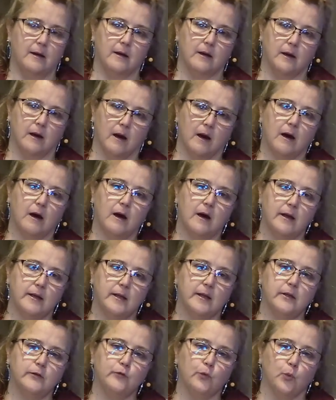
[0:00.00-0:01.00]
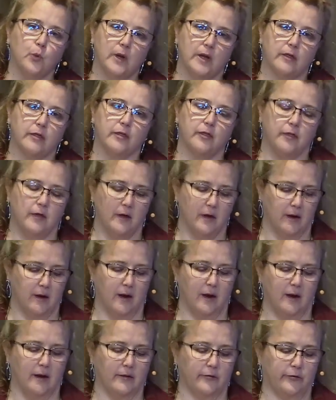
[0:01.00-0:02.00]
God is with
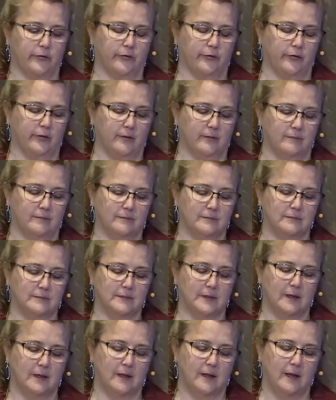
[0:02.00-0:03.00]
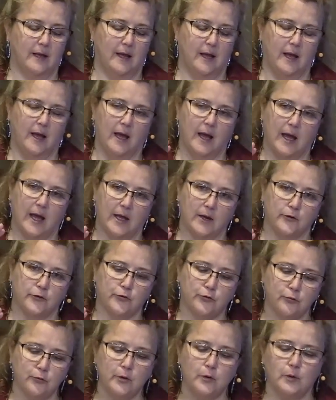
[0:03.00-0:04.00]
us. And
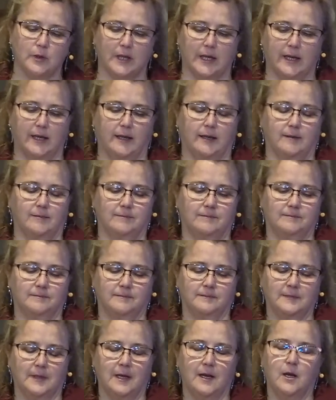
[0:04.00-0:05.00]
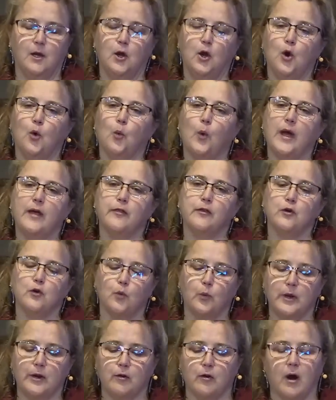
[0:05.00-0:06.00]
truly, whether
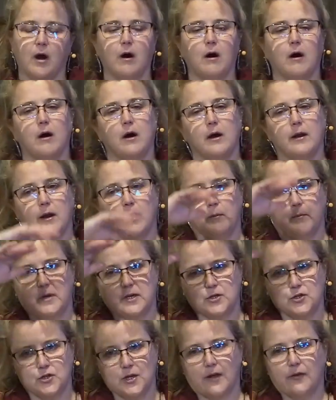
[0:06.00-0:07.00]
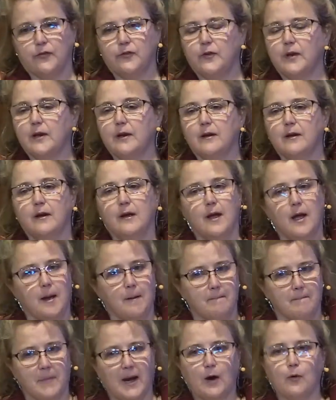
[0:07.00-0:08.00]
we're on a majestic
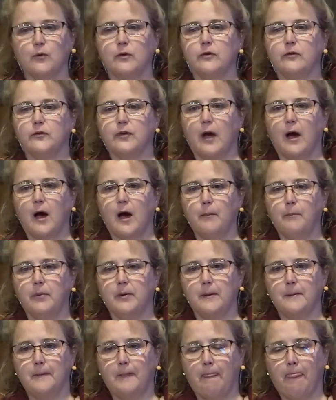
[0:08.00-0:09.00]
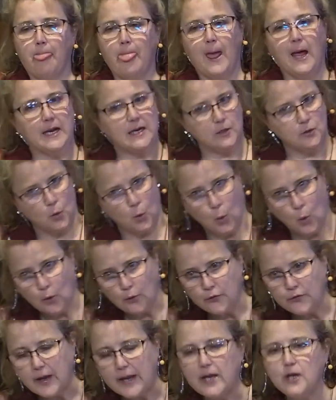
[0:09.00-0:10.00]
mountaintop
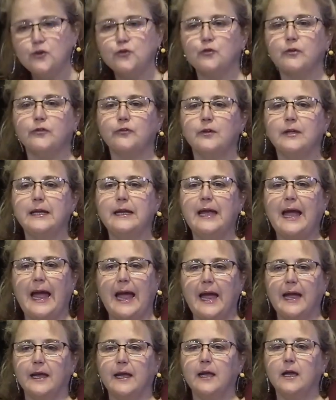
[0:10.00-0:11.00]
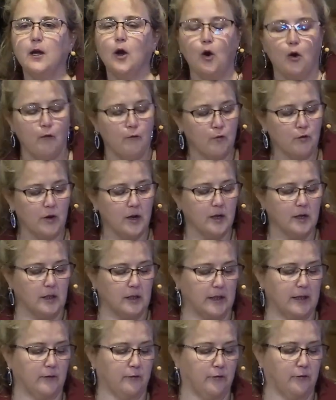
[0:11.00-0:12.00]
or dangerously hanging over a
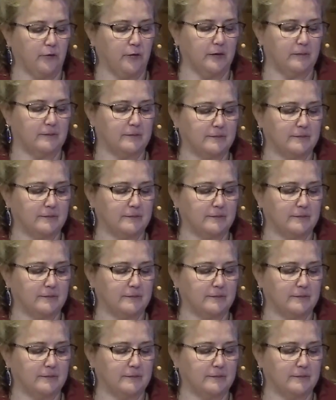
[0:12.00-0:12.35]
cliff,